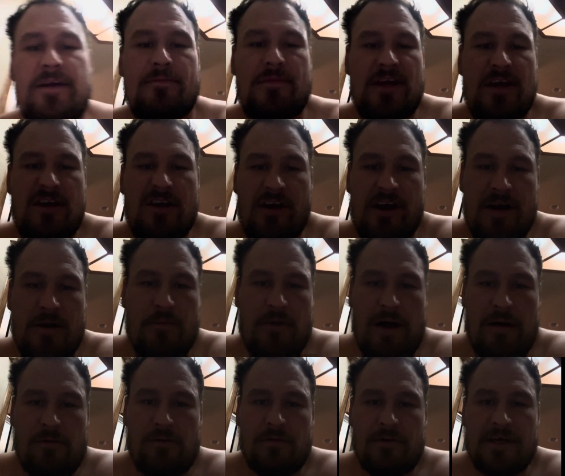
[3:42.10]
me, you're gonna
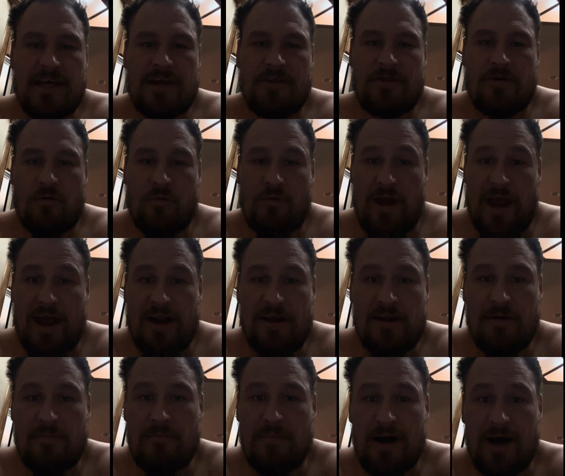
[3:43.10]
probably get the
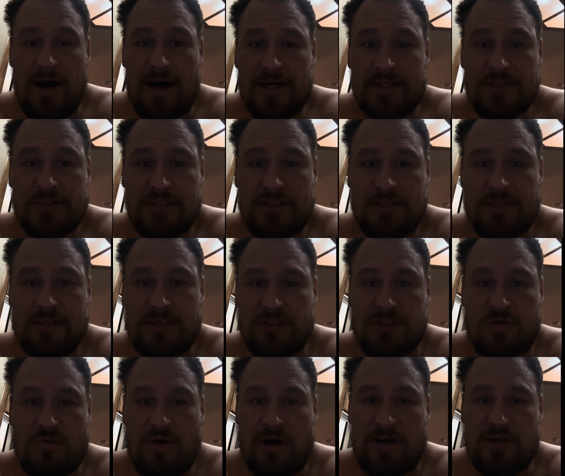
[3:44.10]
random box
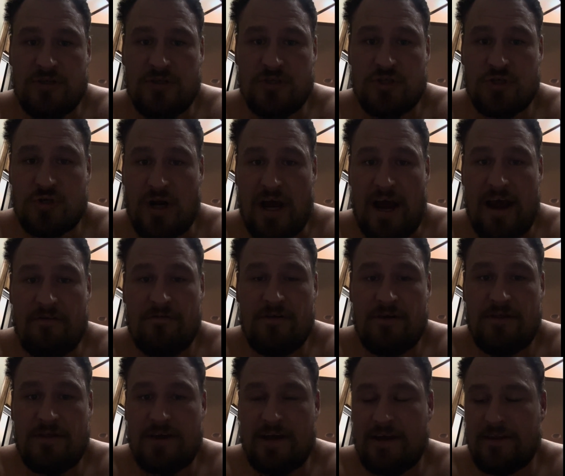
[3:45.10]
because you want to just try
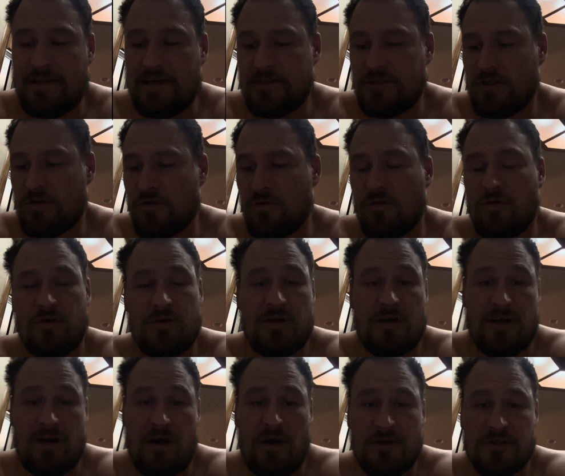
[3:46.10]
everything. That's cool. You
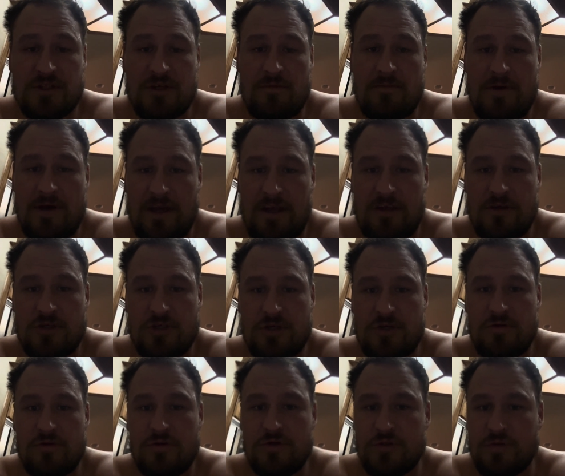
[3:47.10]
can also pick and
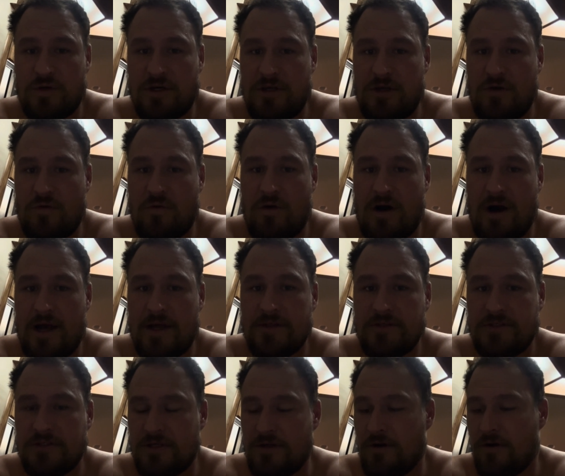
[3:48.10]
choose what you
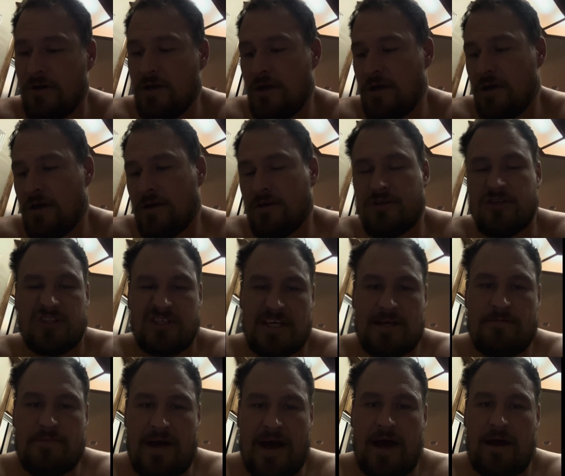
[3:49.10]
want, so just
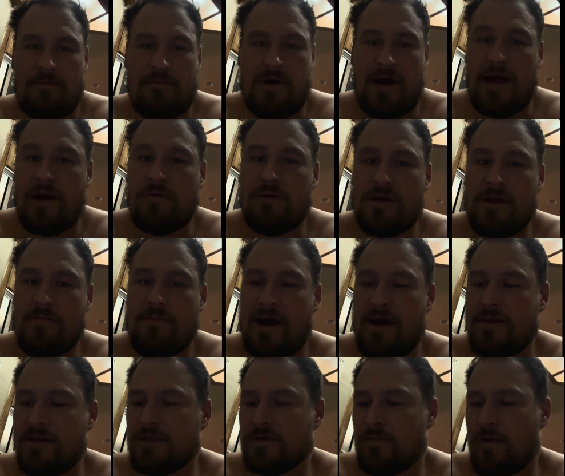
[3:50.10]
keep that in mind when you
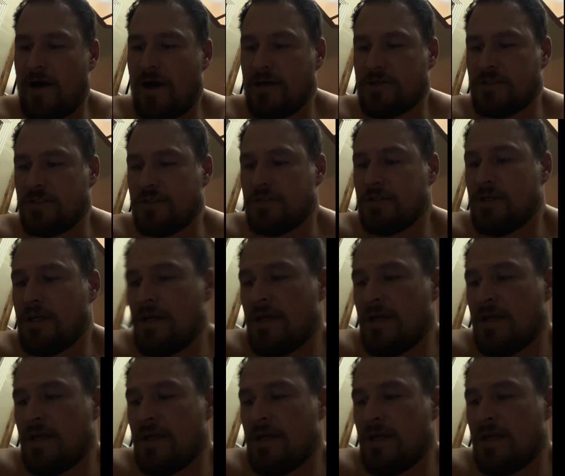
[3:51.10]
buy these boxes.